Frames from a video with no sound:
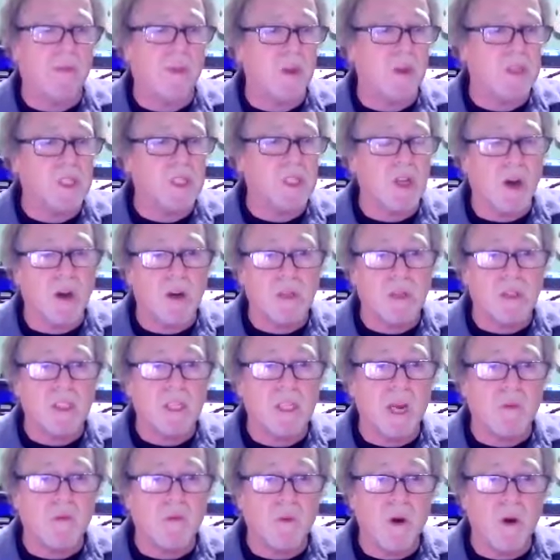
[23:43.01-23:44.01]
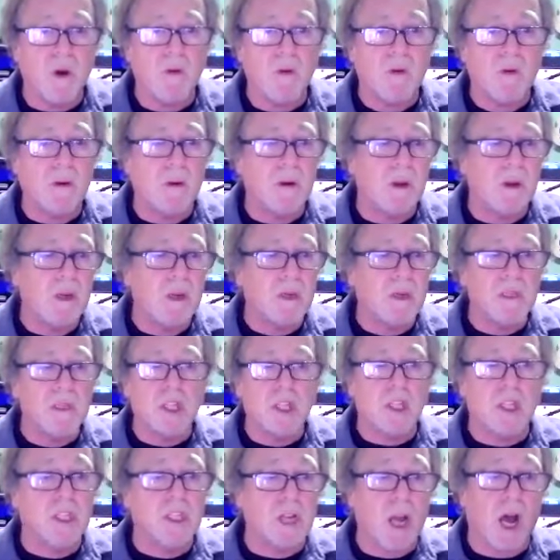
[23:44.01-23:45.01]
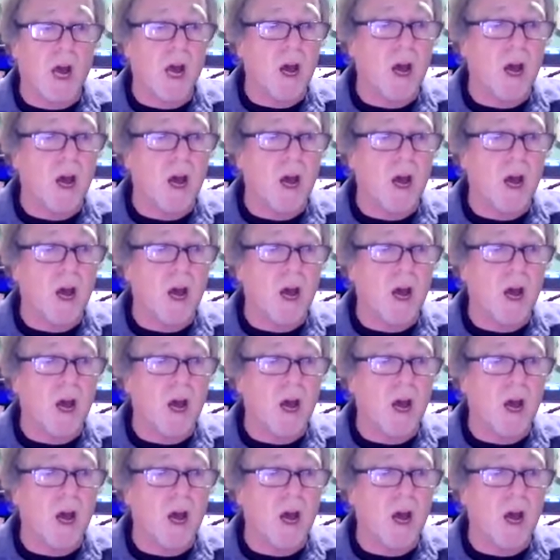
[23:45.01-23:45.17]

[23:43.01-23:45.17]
the songs they wrote, just